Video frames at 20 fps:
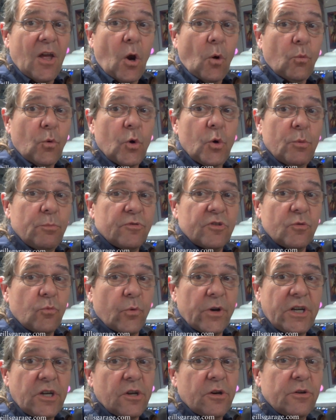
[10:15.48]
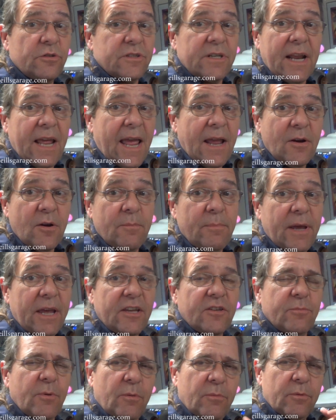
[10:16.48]
rooms and windows and hangar
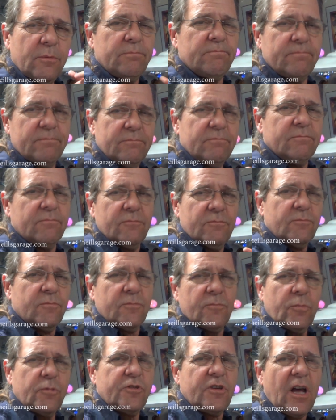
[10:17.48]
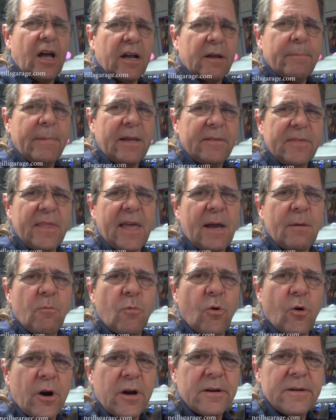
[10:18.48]
bays, but we'll talk about that
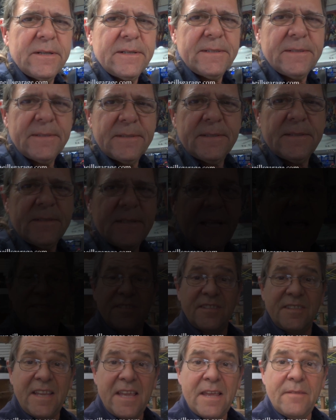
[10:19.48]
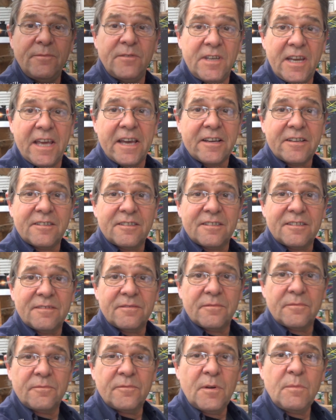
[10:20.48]
more. And Steve
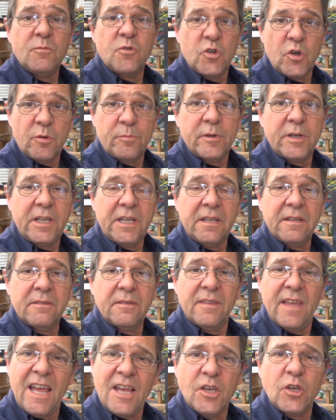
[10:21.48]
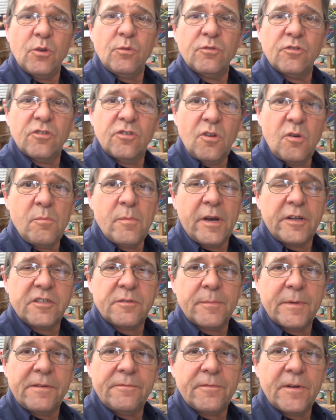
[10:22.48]
Dix from Germany, thank you so
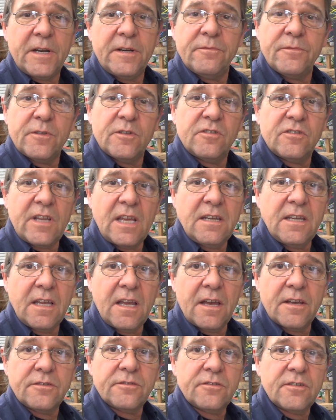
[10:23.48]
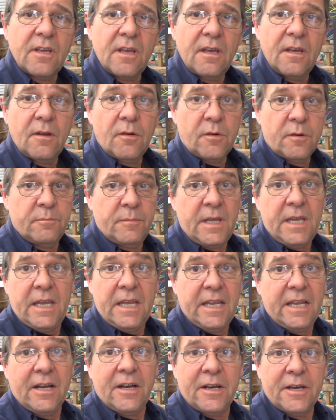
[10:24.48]
much, my friend, for sending us, or
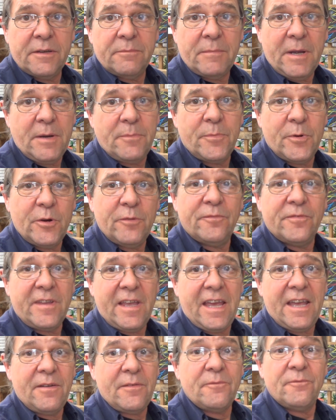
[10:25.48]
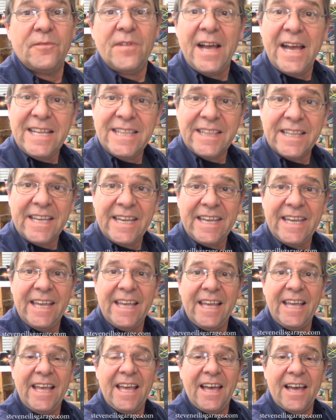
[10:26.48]
me, on my birthday. Finally,
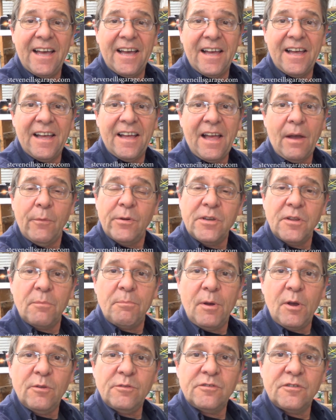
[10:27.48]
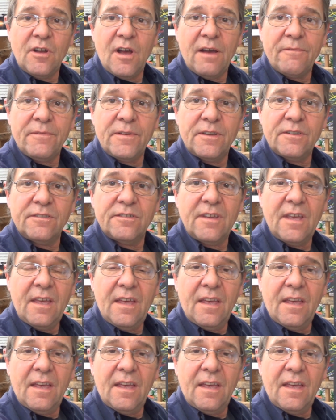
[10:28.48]
I went to the post office.